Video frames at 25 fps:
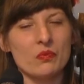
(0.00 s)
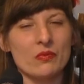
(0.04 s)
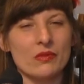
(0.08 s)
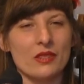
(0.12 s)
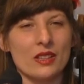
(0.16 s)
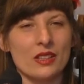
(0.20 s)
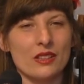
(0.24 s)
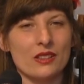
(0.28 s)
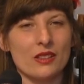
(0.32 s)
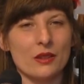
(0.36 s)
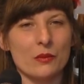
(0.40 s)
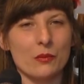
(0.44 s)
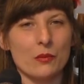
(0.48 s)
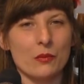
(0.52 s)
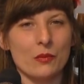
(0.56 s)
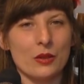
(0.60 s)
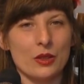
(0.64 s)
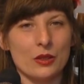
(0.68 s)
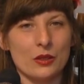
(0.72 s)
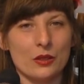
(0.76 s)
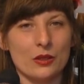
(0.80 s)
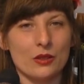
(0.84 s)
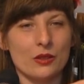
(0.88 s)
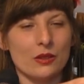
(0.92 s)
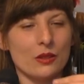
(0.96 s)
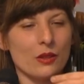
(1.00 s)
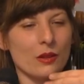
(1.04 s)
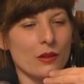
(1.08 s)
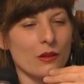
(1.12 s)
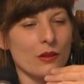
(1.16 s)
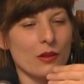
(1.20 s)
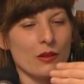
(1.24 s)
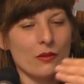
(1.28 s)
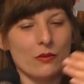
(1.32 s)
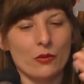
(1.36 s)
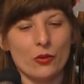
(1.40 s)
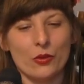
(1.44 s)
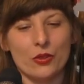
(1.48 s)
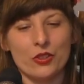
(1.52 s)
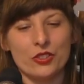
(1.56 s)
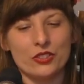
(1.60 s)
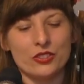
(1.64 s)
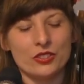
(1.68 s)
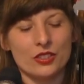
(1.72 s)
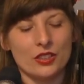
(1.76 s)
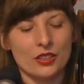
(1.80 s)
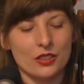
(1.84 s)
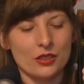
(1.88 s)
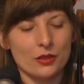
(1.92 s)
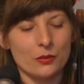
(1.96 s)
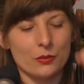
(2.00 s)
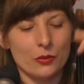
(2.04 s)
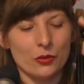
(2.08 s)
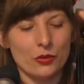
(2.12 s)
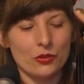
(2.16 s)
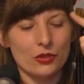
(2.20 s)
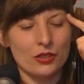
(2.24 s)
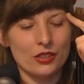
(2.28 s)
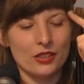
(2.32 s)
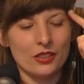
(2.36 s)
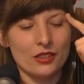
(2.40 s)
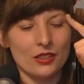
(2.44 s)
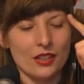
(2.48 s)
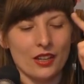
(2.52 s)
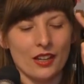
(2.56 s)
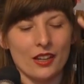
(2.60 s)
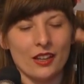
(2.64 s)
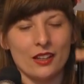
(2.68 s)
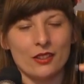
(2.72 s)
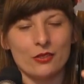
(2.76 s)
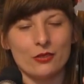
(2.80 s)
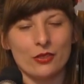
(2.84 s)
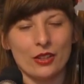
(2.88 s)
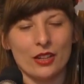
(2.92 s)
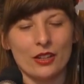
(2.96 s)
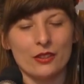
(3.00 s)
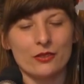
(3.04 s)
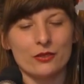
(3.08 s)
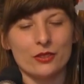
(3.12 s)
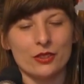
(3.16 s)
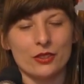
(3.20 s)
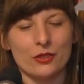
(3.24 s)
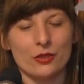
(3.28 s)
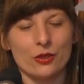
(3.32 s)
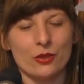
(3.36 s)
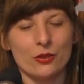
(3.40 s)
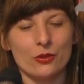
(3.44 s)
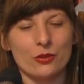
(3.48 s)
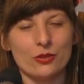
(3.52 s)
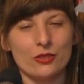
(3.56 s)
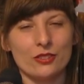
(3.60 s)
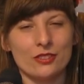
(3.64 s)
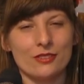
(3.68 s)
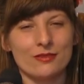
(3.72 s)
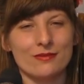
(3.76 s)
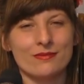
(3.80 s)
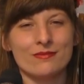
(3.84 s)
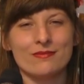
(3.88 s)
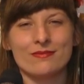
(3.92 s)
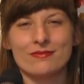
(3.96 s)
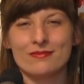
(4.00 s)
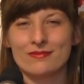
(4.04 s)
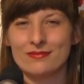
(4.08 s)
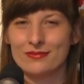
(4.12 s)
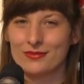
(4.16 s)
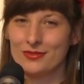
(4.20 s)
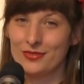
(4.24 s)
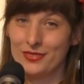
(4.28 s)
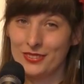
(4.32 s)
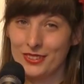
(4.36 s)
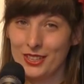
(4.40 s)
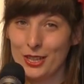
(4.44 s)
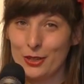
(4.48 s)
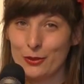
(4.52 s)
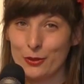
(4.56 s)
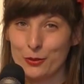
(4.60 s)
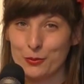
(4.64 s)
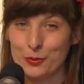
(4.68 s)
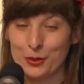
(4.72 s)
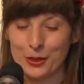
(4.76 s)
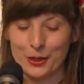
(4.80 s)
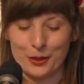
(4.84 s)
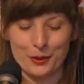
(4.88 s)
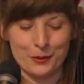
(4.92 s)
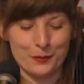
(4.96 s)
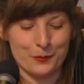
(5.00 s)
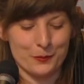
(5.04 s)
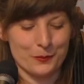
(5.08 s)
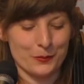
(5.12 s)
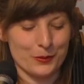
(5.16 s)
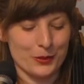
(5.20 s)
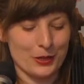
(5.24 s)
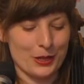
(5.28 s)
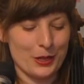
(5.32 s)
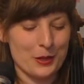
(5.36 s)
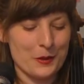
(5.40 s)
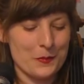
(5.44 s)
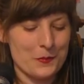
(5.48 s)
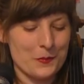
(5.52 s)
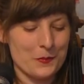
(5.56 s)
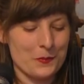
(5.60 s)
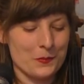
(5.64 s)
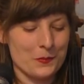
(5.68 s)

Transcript: In the voice and in the body, in the head, we have the note. Now we play, okay?